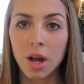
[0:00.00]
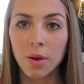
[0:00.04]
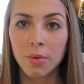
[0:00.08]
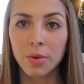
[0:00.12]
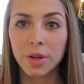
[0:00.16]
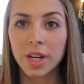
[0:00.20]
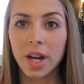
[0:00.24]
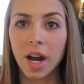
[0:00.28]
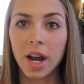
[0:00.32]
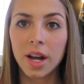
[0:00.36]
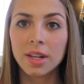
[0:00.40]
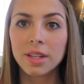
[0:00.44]

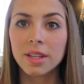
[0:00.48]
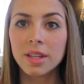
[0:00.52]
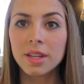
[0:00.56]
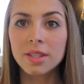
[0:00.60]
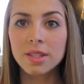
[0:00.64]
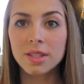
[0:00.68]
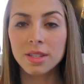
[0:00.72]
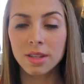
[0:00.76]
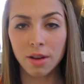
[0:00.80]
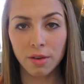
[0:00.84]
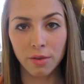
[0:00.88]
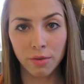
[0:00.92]

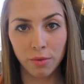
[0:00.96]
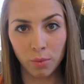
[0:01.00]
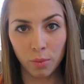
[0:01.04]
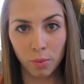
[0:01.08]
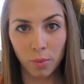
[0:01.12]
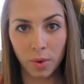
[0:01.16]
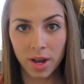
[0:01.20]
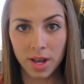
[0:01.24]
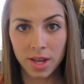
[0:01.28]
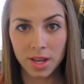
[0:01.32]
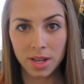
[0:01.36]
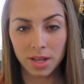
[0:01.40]
regardless
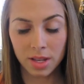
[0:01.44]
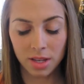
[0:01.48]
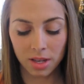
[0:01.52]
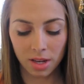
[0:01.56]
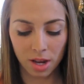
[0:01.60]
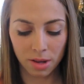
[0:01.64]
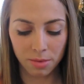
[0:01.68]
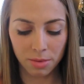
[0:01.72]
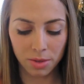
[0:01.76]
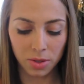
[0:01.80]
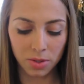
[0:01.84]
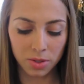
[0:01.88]
of what
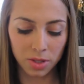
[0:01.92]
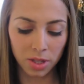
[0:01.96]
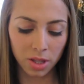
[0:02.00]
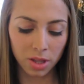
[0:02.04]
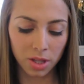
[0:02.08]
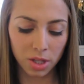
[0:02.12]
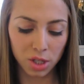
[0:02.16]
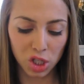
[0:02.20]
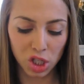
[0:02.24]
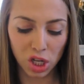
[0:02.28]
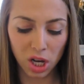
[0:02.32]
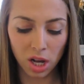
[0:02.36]
I'm using,
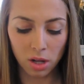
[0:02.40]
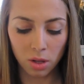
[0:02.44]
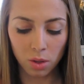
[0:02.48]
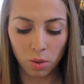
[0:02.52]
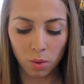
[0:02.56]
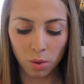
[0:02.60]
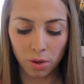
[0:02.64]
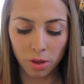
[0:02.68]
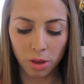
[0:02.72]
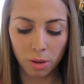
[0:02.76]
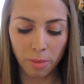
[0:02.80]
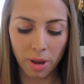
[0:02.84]
the gel
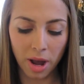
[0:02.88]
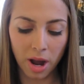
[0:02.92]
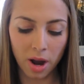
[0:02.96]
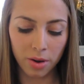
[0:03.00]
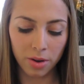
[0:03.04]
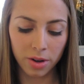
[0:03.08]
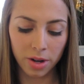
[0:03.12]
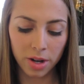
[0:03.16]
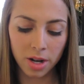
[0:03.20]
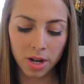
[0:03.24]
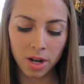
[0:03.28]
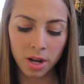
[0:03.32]
or the
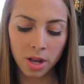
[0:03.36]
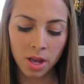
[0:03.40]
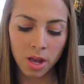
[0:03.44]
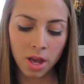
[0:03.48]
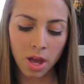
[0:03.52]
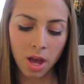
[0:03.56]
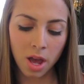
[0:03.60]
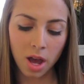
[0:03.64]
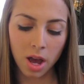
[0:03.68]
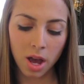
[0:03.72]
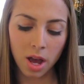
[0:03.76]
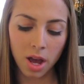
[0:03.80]
powder,
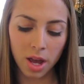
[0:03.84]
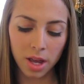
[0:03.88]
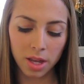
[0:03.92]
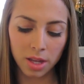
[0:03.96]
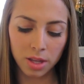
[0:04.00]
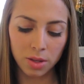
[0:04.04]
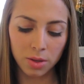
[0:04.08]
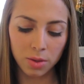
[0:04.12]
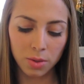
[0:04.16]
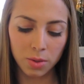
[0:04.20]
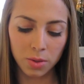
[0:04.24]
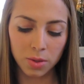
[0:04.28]

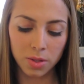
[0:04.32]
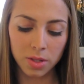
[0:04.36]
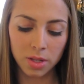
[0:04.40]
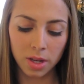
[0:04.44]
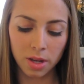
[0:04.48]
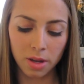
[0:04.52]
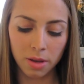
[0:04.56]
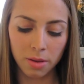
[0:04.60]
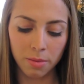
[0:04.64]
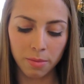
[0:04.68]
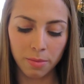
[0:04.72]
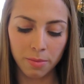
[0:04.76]
I use
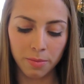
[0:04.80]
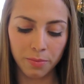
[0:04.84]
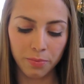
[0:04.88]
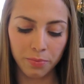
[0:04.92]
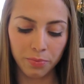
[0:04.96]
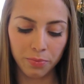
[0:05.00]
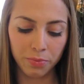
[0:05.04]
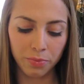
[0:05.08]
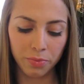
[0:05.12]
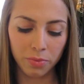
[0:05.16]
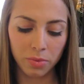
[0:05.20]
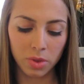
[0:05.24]

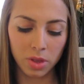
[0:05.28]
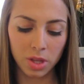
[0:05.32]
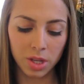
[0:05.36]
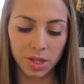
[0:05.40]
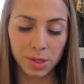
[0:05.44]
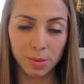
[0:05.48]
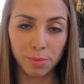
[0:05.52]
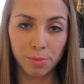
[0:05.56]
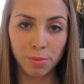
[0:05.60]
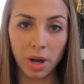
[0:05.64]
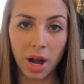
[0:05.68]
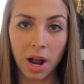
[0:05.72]

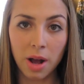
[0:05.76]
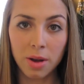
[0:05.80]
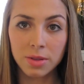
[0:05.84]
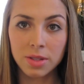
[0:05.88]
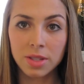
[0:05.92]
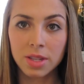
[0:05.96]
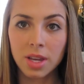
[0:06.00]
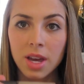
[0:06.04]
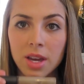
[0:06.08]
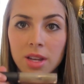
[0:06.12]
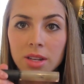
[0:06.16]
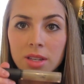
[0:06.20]
this brow
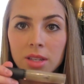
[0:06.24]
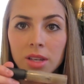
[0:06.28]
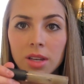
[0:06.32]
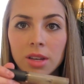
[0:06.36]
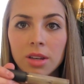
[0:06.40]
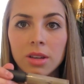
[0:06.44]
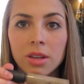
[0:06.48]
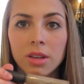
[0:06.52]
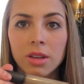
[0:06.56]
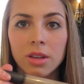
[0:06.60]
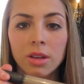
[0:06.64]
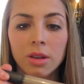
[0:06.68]
set
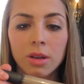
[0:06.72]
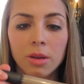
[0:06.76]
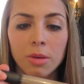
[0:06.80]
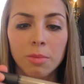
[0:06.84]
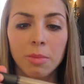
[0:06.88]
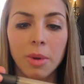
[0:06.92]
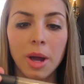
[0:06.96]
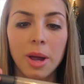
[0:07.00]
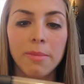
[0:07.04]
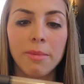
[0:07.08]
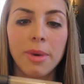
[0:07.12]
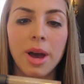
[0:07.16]

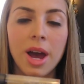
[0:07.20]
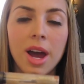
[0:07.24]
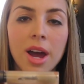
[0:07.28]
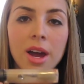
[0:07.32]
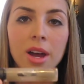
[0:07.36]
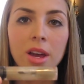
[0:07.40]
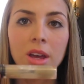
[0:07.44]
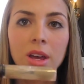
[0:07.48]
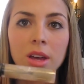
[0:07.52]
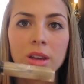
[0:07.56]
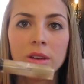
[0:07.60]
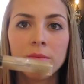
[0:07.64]
by
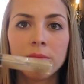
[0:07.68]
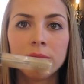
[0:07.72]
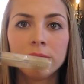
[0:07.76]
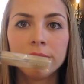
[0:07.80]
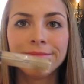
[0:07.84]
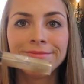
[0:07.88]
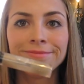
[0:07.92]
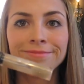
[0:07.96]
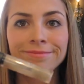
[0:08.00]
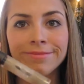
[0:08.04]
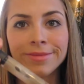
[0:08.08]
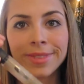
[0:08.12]
MAC.
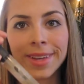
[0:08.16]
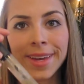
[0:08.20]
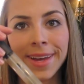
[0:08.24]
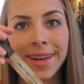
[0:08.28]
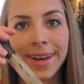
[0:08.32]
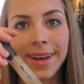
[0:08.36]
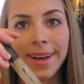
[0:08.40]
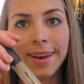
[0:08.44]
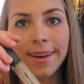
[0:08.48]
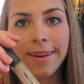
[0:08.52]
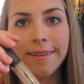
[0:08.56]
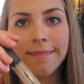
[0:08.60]

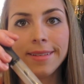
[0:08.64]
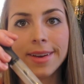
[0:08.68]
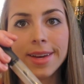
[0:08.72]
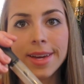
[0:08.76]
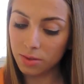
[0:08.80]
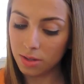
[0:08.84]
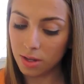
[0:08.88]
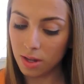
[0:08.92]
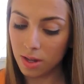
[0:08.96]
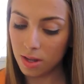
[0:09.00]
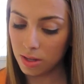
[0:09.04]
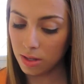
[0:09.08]
Love
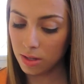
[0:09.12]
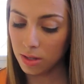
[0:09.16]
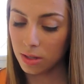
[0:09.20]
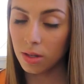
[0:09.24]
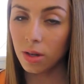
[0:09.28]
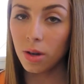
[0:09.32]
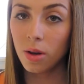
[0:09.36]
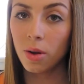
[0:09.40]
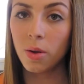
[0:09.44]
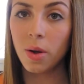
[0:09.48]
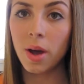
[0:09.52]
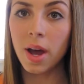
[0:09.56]
it.
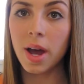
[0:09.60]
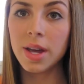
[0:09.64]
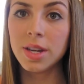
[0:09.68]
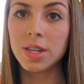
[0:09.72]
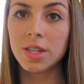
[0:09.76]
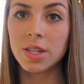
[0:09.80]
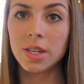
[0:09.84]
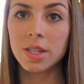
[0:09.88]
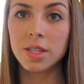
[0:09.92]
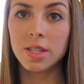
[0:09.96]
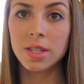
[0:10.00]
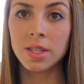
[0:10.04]
So I
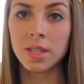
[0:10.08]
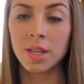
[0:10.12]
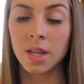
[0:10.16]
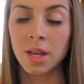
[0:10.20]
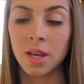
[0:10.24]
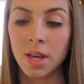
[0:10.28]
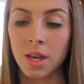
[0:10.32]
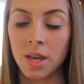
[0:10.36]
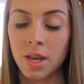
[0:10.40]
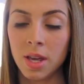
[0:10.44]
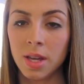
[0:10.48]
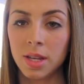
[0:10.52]
just,
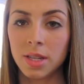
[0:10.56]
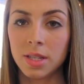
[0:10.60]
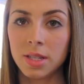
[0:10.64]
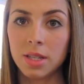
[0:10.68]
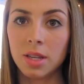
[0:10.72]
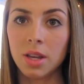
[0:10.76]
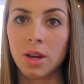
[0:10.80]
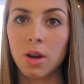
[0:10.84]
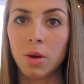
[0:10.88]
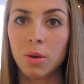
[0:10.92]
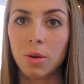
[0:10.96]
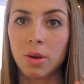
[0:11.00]

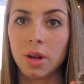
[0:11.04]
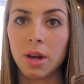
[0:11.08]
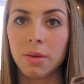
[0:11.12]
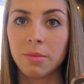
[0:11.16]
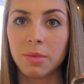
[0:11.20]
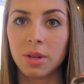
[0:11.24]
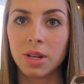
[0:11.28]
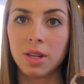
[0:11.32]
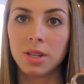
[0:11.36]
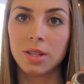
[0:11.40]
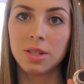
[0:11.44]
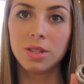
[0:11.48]
I'm
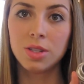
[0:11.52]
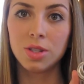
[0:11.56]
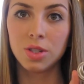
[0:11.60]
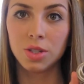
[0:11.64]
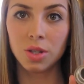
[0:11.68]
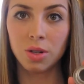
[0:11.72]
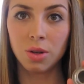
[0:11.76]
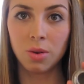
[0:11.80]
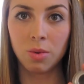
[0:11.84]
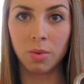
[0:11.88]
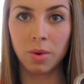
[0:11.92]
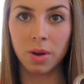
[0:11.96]
gonna
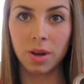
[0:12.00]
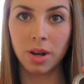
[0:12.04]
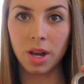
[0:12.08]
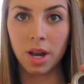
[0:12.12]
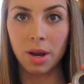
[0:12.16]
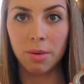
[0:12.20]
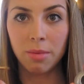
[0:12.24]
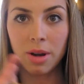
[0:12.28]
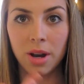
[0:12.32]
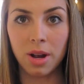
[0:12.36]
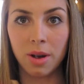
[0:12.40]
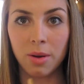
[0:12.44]
show one
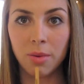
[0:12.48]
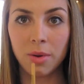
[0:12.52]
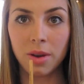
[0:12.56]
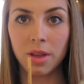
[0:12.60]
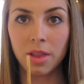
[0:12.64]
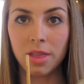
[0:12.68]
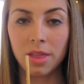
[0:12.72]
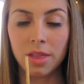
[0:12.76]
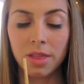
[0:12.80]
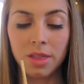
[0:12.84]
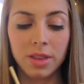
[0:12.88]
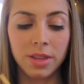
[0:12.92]
eyebrow
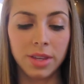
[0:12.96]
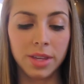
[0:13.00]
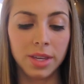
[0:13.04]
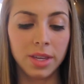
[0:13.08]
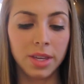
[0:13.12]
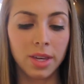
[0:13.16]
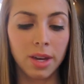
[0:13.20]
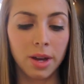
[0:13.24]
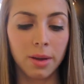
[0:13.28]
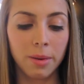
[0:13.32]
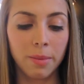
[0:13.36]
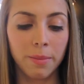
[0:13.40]
with
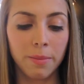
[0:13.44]
the